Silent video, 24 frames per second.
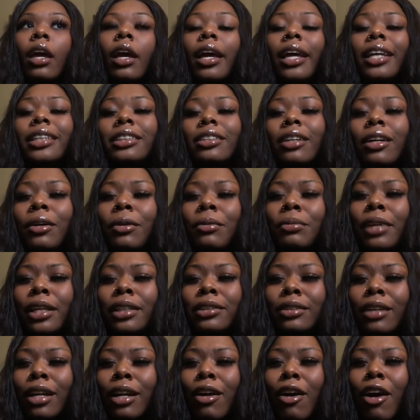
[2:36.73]
And so they
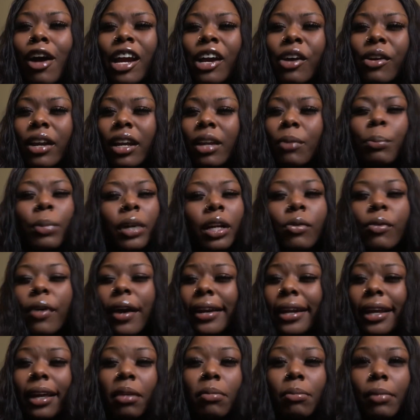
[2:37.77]
started arguing, but it
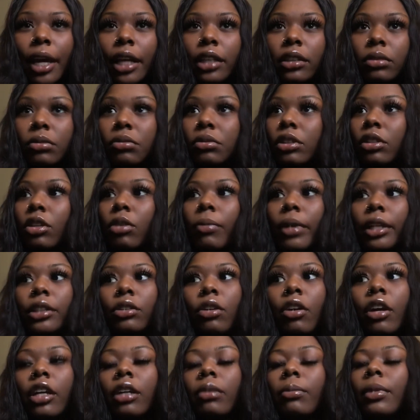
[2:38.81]
wasn't a major one, no major
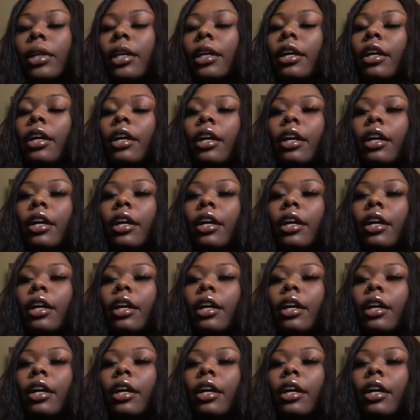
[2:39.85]
argument.